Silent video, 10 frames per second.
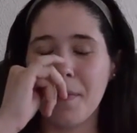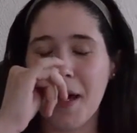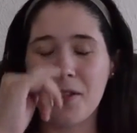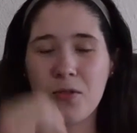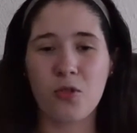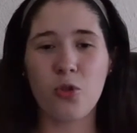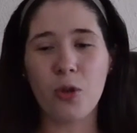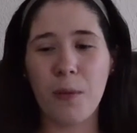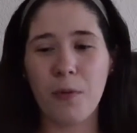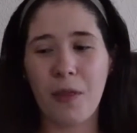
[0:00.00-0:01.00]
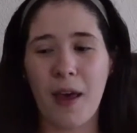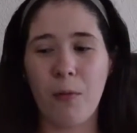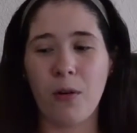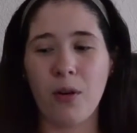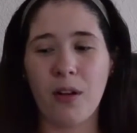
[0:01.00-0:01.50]
iTunes screwed up with
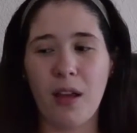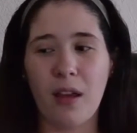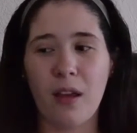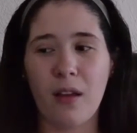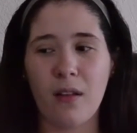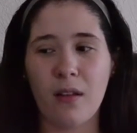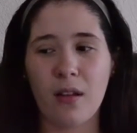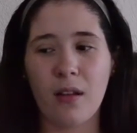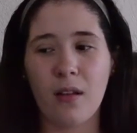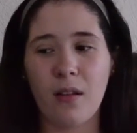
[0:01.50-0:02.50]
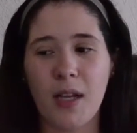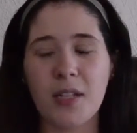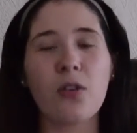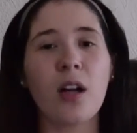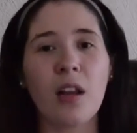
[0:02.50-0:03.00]
that one, and it
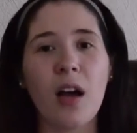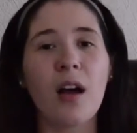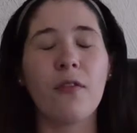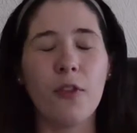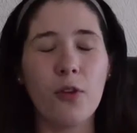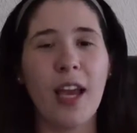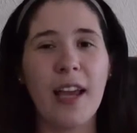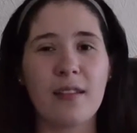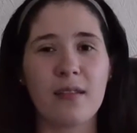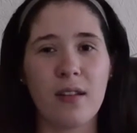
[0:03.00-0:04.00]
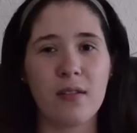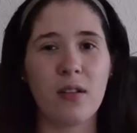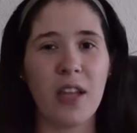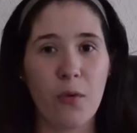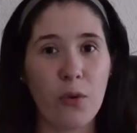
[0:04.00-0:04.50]
took a few days
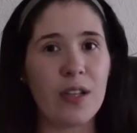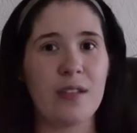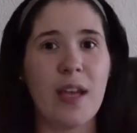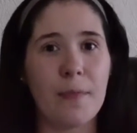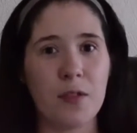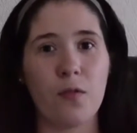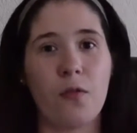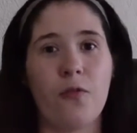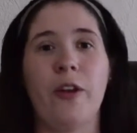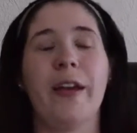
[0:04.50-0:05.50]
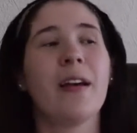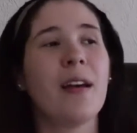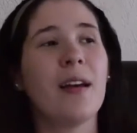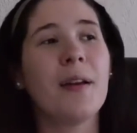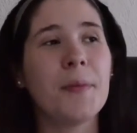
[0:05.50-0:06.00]
until they released the episode for free.
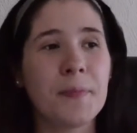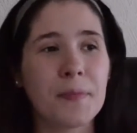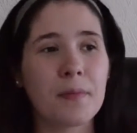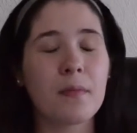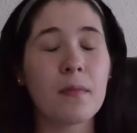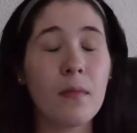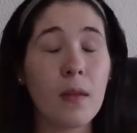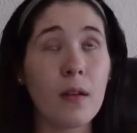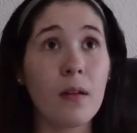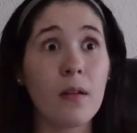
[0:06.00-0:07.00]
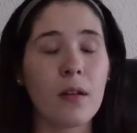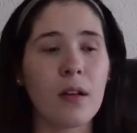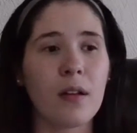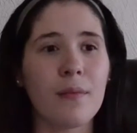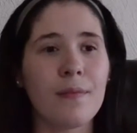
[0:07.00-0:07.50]
Oh god.